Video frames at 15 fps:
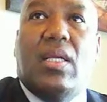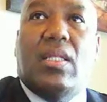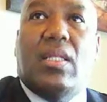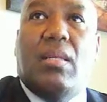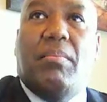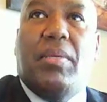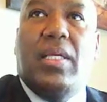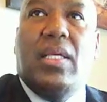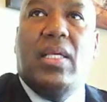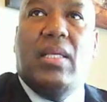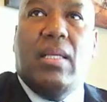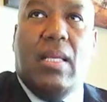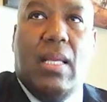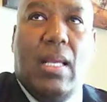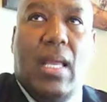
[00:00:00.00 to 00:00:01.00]
The
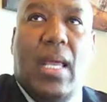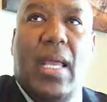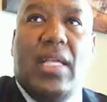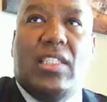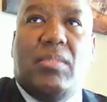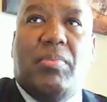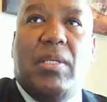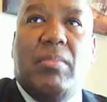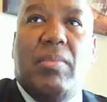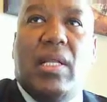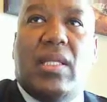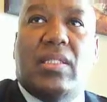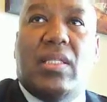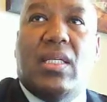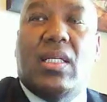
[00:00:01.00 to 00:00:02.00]
BHP
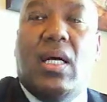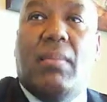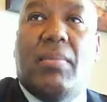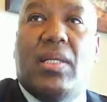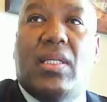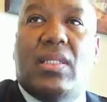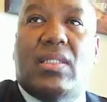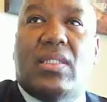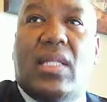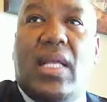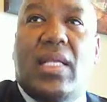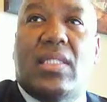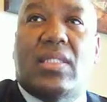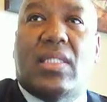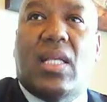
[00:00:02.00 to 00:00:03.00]
Billiton Company
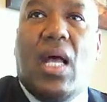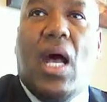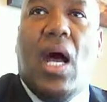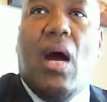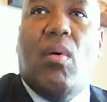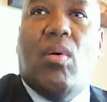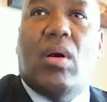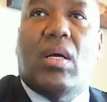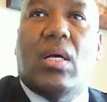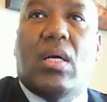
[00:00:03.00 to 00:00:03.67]
states our